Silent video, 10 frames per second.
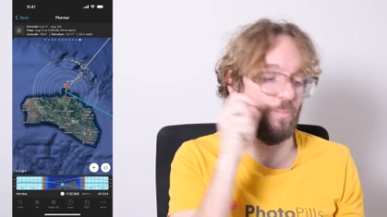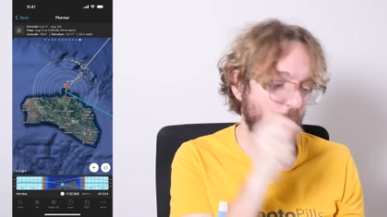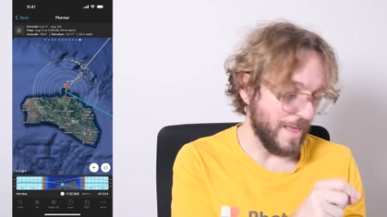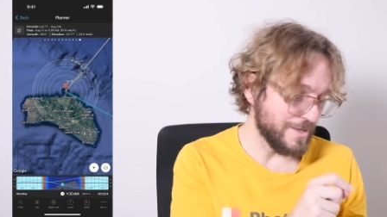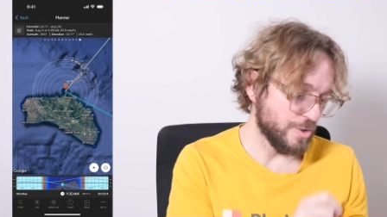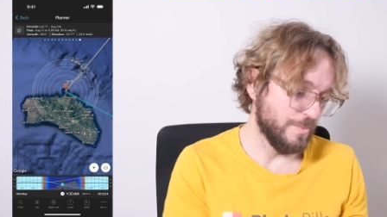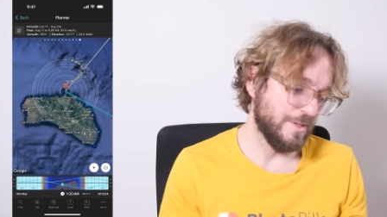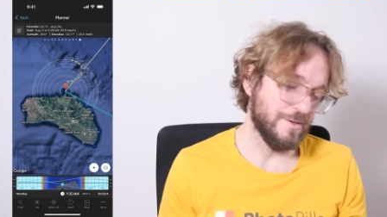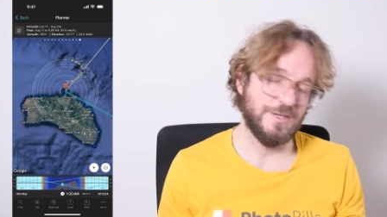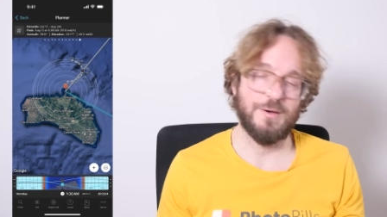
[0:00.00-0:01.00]
plan your
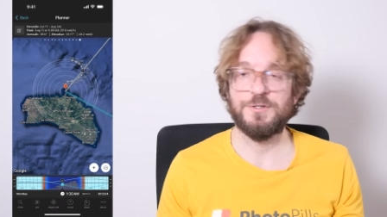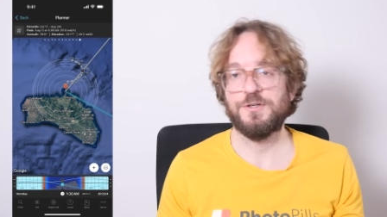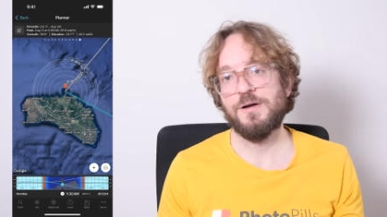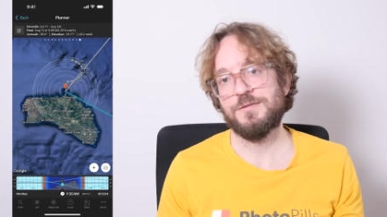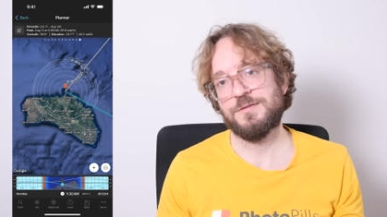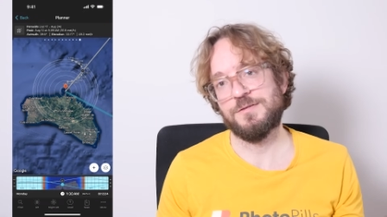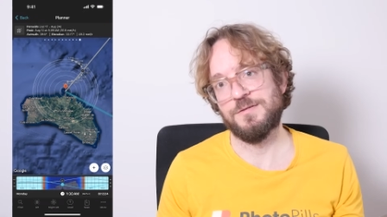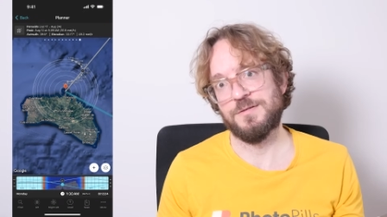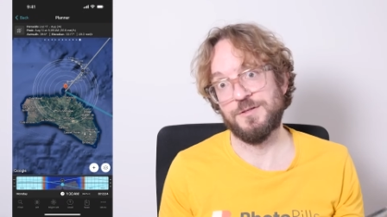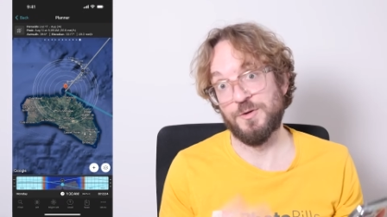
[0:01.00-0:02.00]
meteor shower shots,
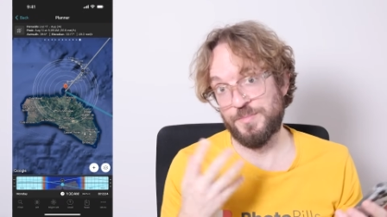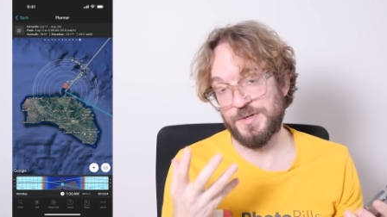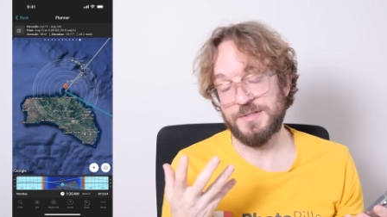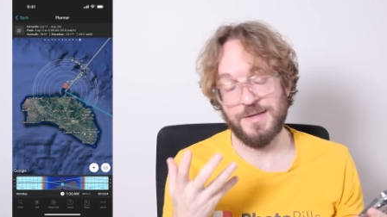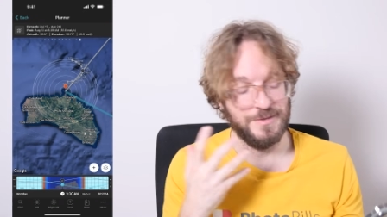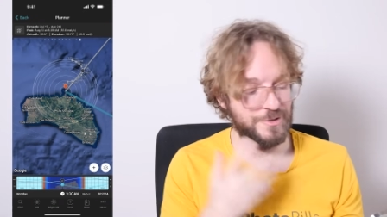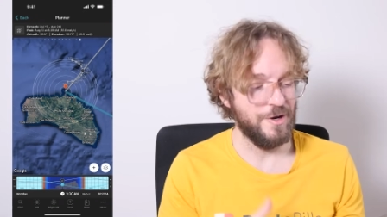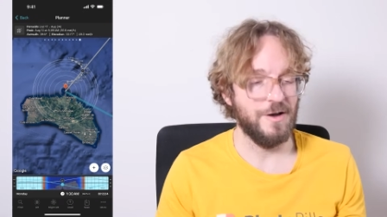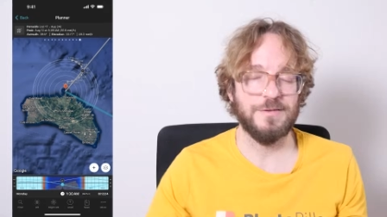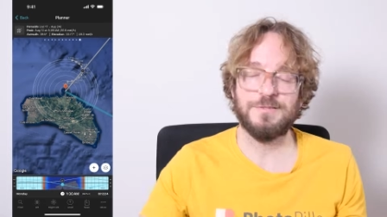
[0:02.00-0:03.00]
your Perseids
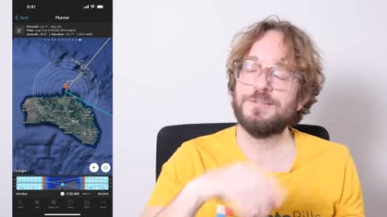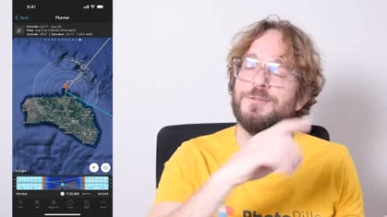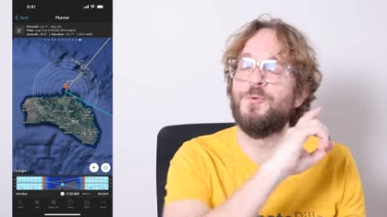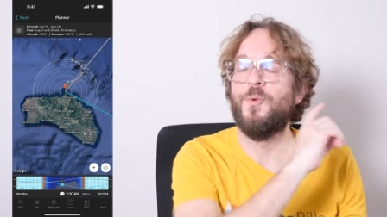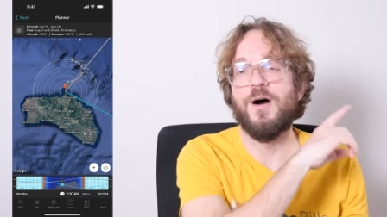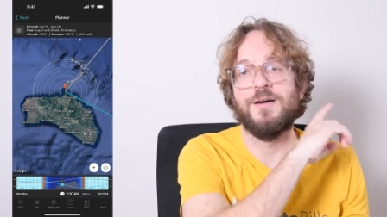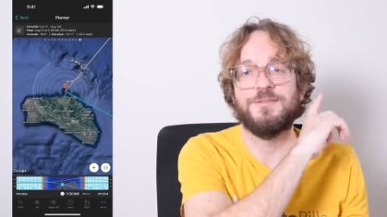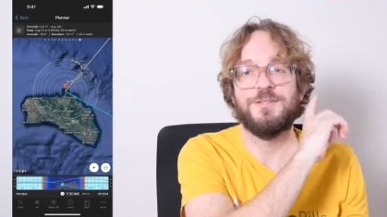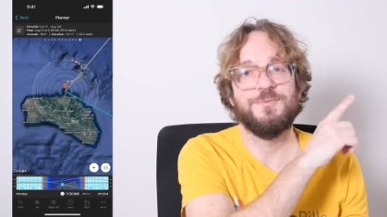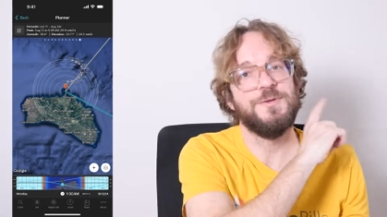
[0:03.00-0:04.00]
shots,
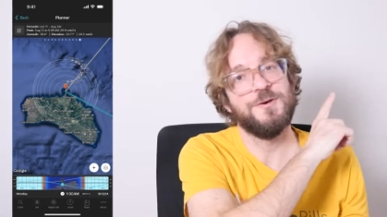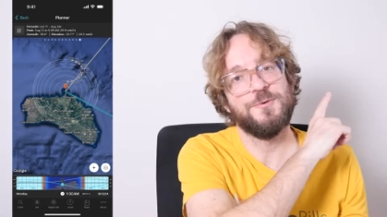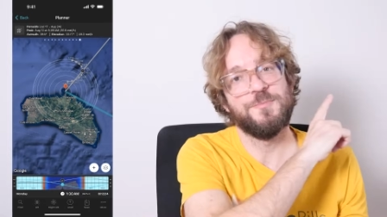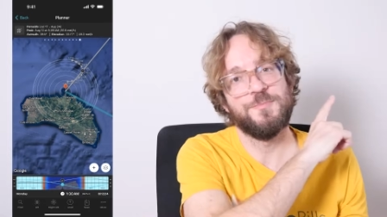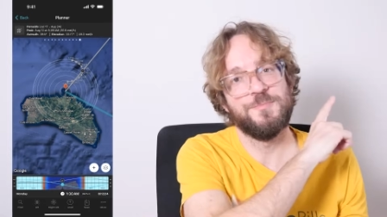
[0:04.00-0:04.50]
watch this video.